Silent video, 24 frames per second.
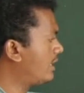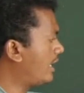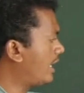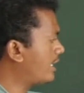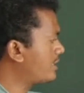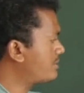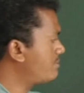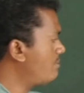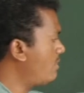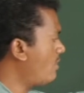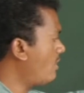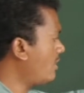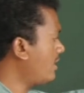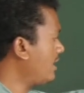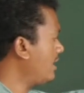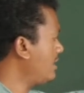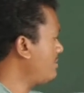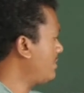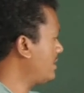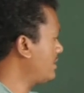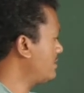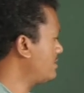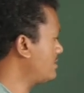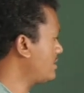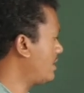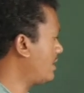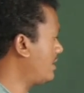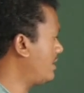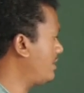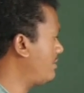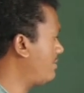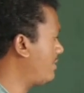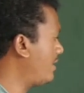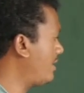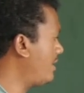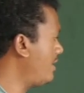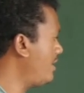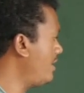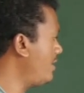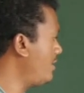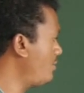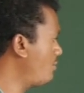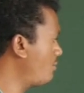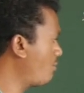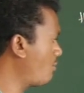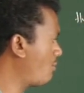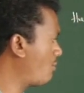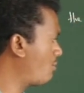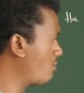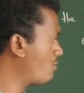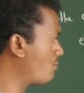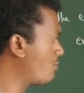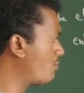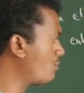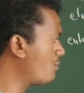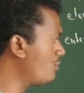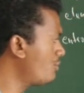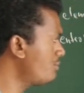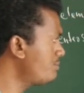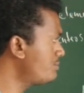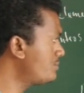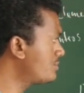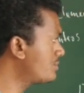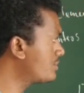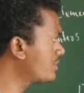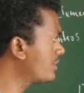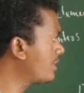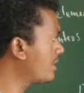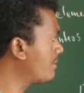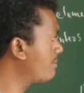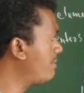S block elements are divided into 2 groups